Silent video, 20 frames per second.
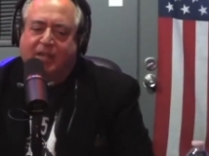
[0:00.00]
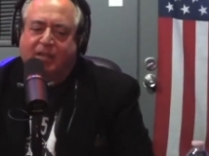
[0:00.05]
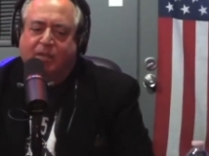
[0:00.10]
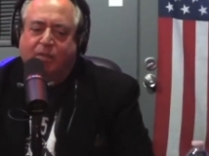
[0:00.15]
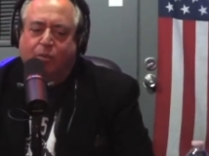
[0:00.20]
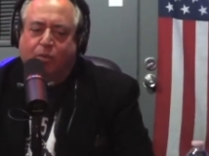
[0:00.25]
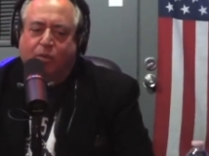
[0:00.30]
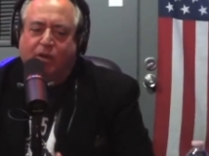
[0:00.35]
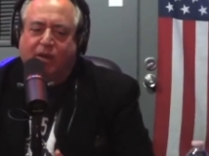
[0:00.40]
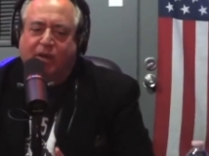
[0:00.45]

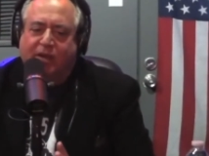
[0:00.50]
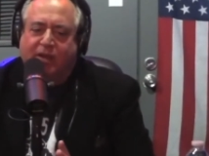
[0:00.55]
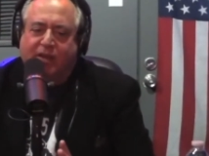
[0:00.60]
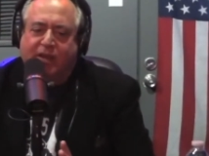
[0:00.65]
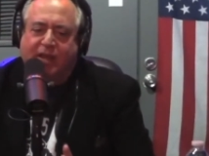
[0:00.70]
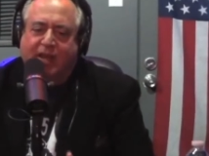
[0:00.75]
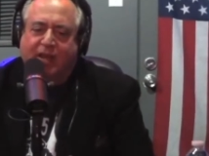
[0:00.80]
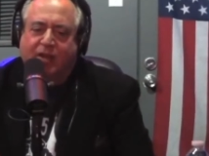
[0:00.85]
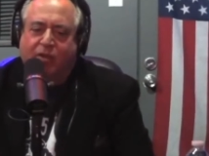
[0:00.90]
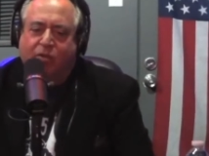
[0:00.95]
one
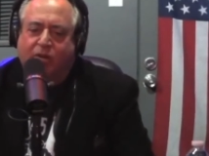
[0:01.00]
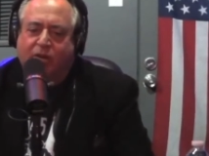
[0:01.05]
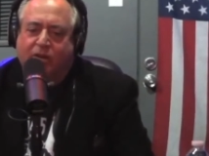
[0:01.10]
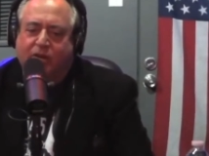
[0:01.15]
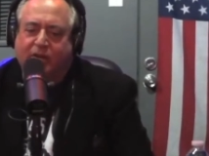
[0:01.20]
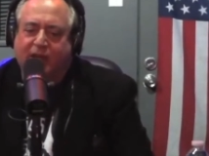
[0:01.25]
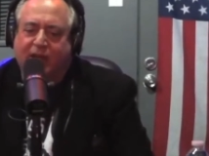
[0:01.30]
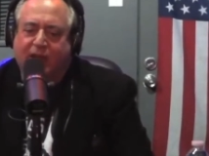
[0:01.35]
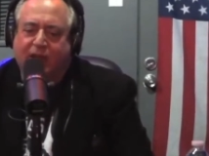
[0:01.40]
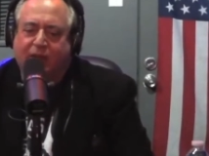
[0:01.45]
thing
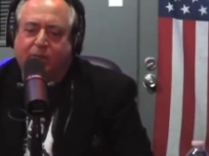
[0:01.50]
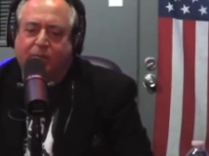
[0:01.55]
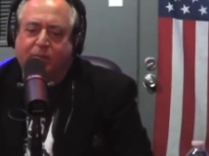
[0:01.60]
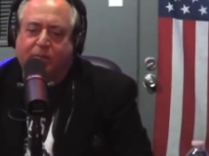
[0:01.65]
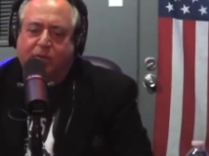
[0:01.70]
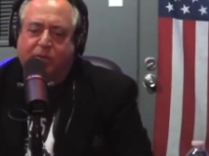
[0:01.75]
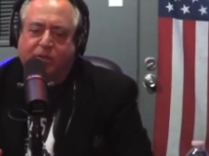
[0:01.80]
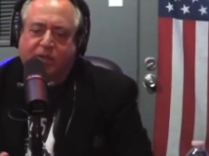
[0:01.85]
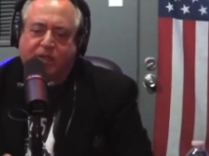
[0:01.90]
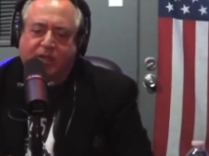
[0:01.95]
or how a
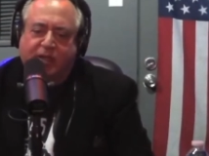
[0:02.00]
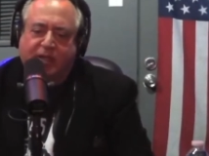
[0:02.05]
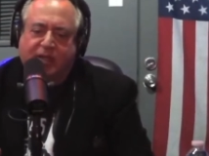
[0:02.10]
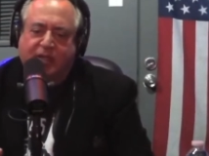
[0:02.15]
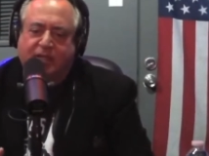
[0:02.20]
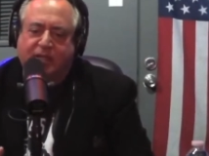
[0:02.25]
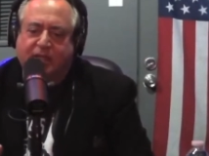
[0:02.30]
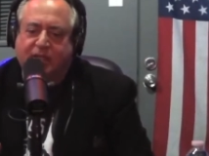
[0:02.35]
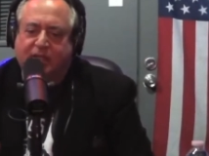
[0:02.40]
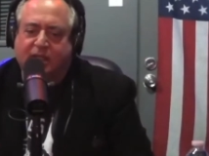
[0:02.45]
person
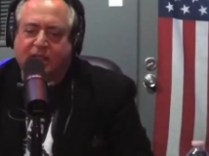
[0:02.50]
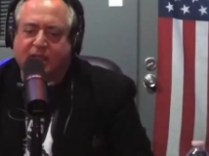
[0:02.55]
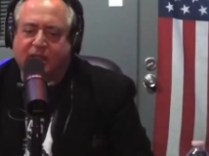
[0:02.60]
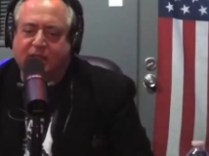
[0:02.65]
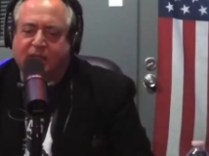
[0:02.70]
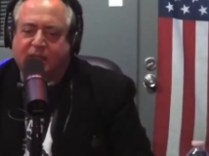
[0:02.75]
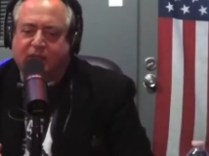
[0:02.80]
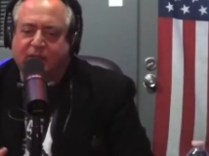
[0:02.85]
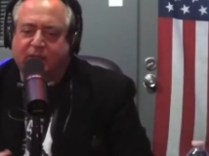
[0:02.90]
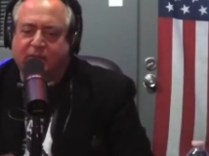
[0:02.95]
is
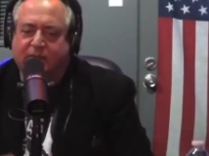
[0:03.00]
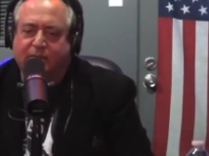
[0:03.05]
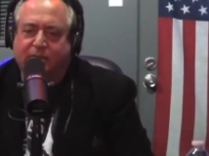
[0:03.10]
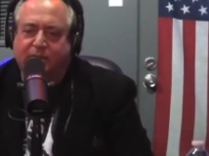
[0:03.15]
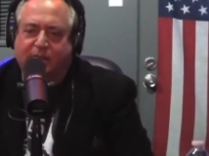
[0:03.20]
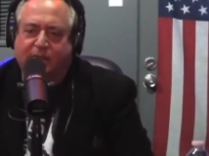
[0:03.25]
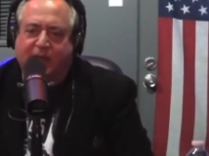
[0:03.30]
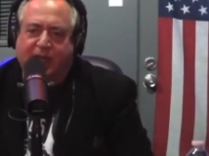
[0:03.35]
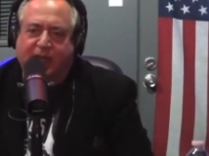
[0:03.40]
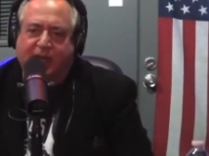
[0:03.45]
doesn't
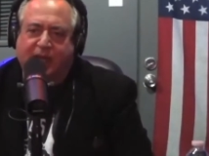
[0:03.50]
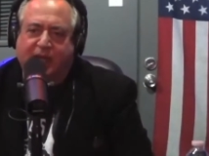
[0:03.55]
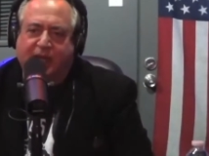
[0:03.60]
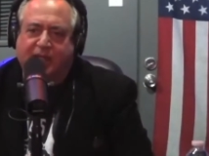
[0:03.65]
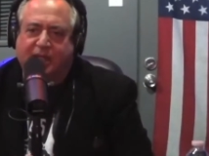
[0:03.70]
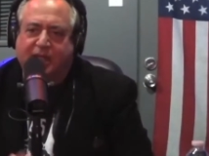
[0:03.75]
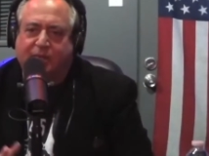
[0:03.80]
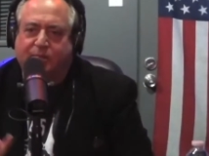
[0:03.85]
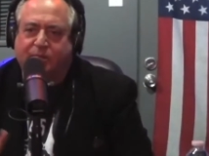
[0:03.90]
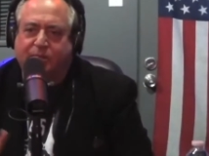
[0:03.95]
mean
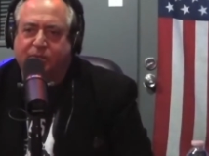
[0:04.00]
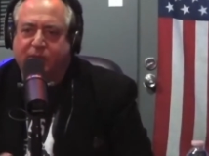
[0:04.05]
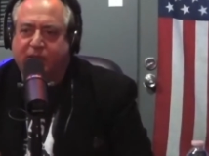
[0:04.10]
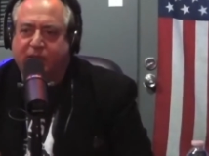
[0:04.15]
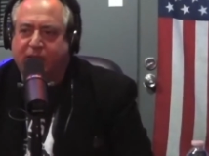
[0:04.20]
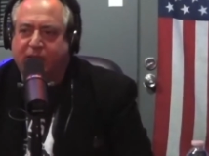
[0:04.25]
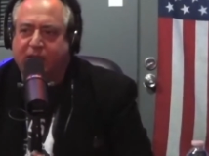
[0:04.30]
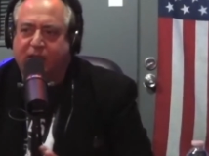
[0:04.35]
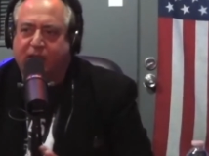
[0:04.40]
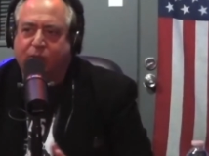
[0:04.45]
he's
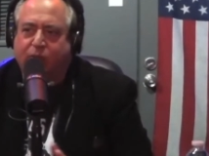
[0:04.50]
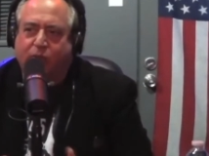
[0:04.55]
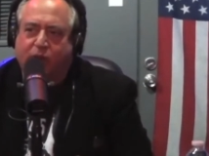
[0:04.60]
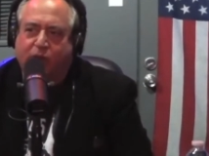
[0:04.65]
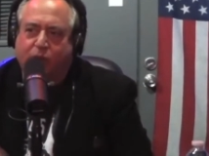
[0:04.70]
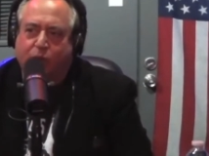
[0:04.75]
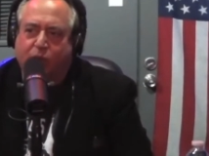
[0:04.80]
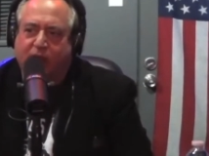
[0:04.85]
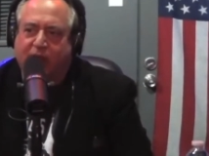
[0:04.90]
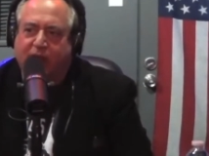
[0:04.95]
completely
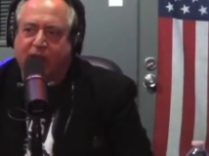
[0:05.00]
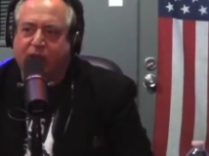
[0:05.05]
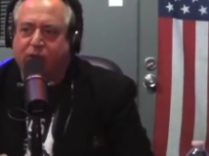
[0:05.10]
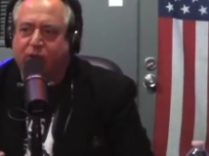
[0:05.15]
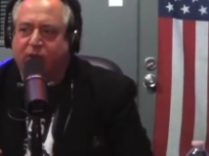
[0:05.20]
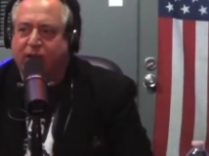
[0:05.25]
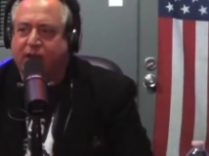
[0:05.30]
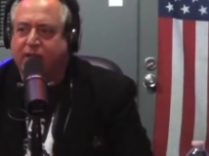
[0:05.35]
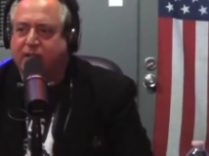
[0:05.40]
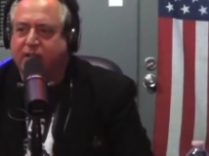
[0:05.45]
one way
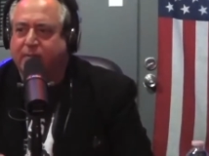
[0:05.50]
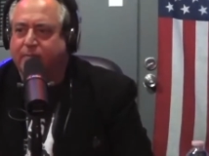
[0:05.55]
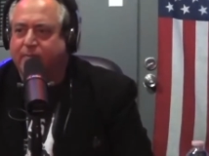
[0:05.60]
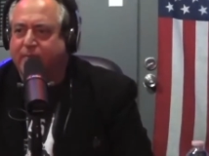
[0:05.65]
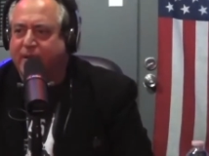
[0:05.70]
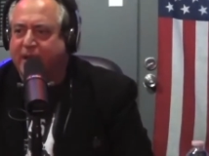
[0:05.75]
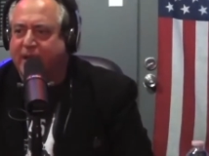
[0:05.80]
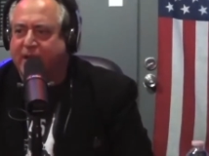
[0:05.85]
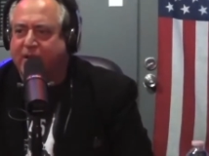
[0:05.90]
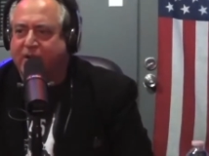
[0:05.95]
or has a
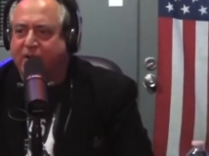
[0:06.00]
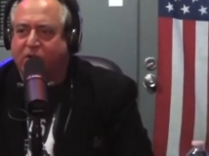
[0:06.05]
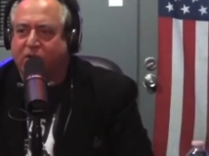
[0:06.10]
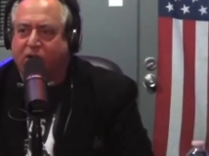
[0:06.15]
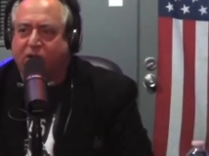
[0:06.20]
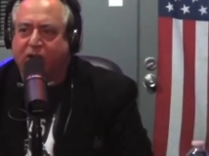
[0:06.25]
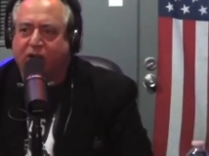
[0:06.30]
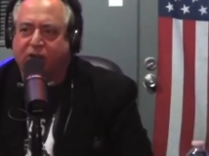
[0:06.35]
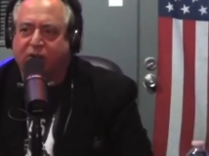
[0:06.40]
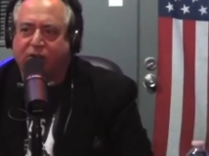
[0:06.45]
bad
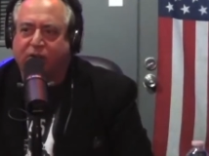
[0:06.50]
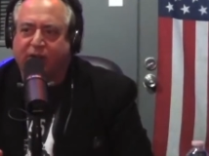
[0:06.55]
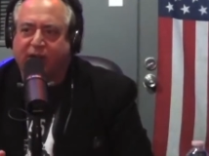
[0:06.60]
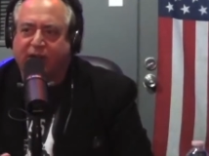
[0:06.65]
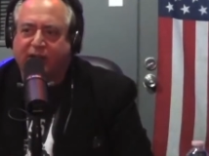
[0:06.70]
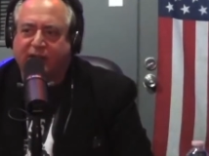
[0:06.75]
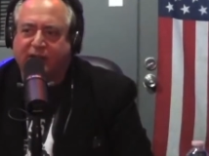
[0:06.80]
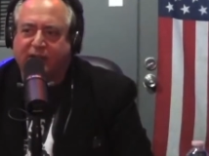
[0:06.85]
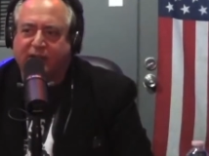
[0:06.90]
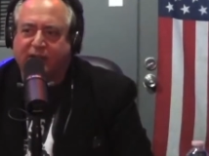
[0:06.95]
heart or he
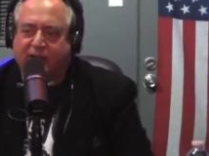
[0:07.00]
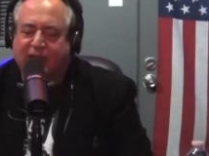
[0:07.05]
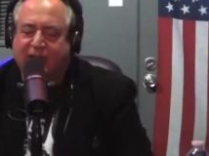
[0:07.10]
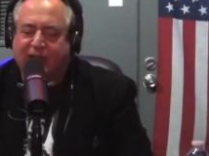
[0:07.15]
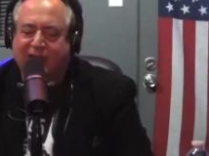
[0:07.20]
has a